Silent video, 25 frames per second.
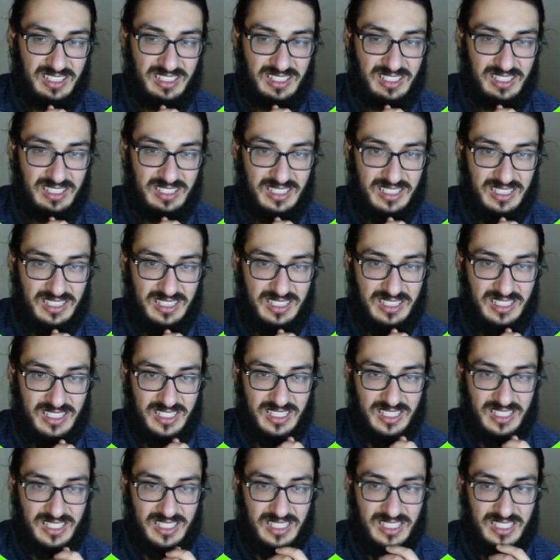
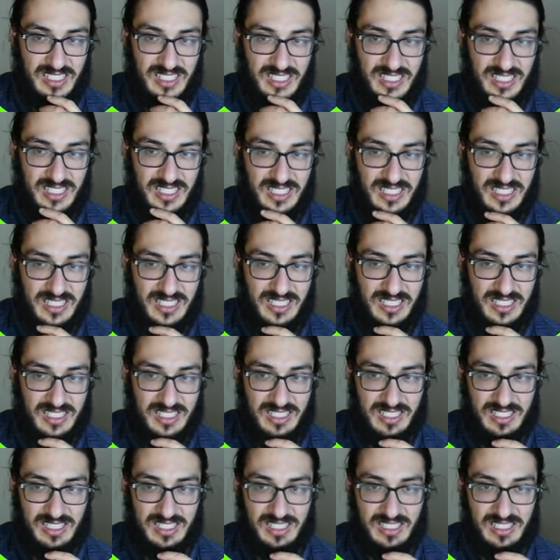
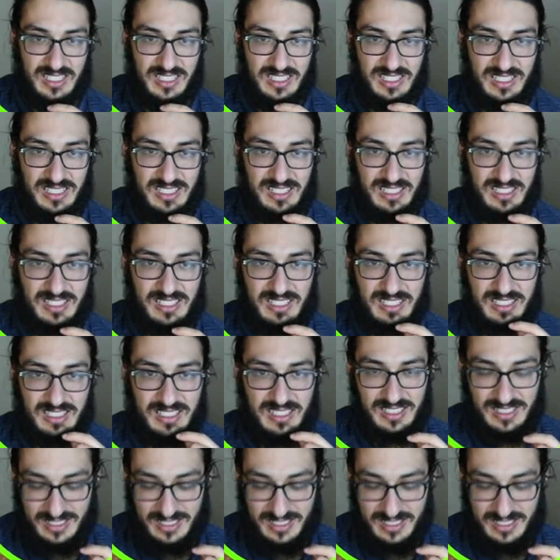(not speaking)